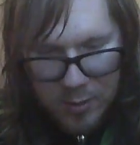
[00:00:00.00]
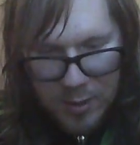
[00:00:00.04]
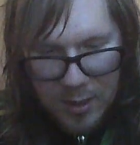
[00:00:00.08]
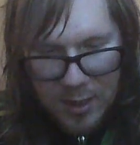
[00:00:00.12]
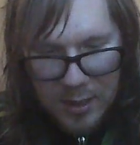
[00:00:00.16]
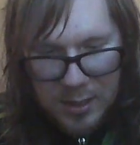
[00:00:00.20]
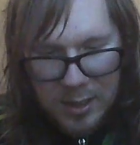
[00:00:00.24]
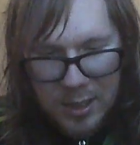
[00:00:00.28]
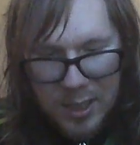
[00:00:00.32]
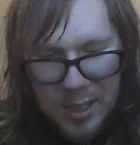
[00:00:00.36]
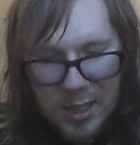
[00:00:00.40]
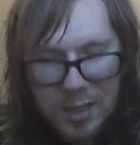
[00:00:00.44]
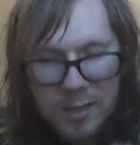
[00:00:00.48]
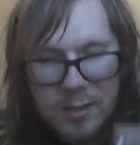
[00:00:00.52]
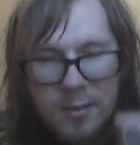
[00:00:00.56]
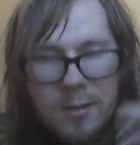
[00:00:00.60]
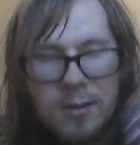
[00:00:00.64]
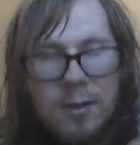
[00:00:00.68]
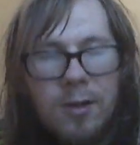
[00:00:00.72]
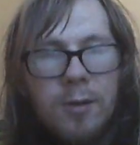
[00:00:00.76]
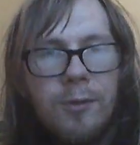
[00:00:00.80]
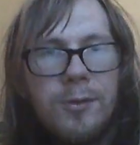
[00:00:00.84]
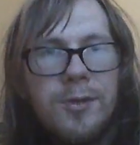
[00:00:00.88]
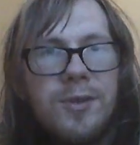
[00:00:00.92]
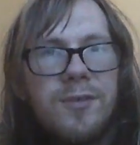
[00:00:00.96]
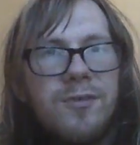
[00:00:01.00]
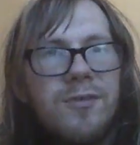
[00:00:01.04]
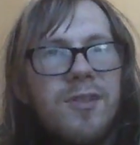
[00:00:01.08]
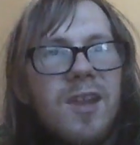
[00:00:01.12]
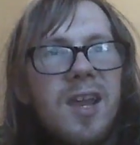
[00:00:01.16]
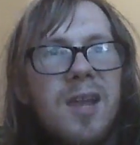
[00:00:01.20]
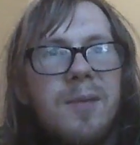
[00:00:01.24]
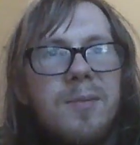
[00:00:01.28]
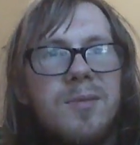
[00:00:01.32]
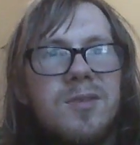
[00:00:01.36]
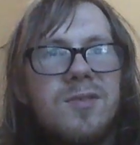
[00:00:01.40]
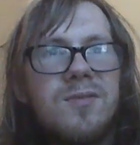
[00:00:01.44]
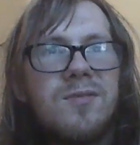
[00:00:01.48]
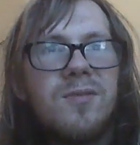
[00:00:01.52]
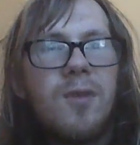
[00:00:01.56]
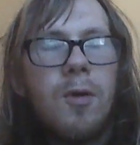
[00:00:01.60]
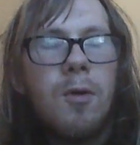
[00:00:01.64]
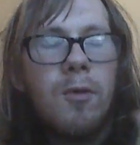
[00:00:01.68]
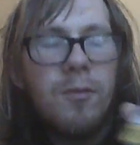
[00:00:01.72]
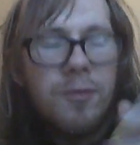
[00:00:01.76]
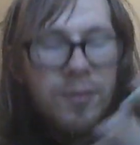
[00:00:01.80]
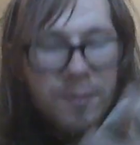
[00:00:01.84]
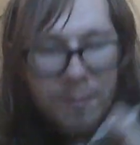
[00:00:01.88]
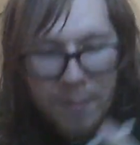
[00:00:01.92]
And then Holy Flame, which involves